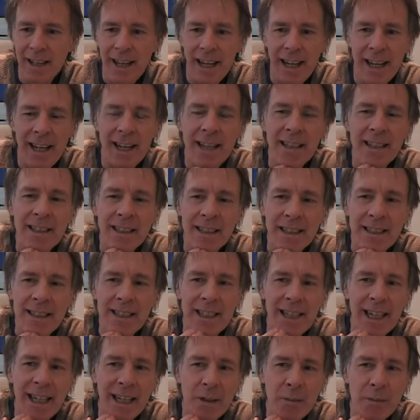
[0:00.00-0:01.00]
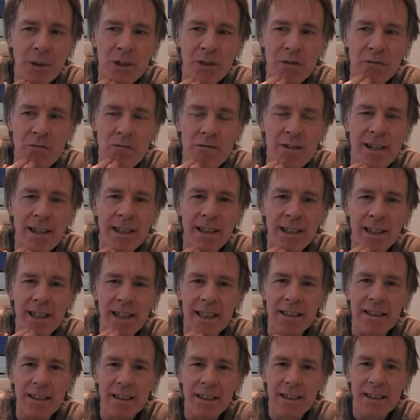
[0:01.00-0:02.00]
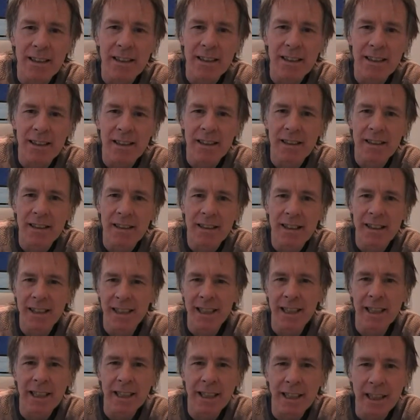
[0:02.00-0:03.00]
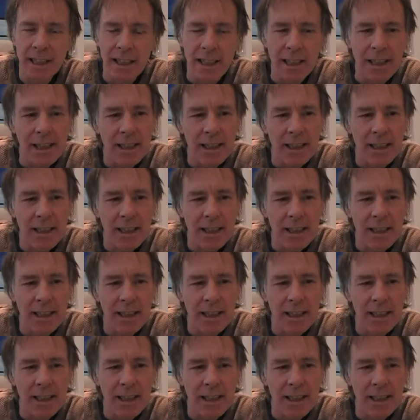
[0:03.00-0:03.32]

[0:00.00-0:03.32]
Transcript: and this cat was really clingy,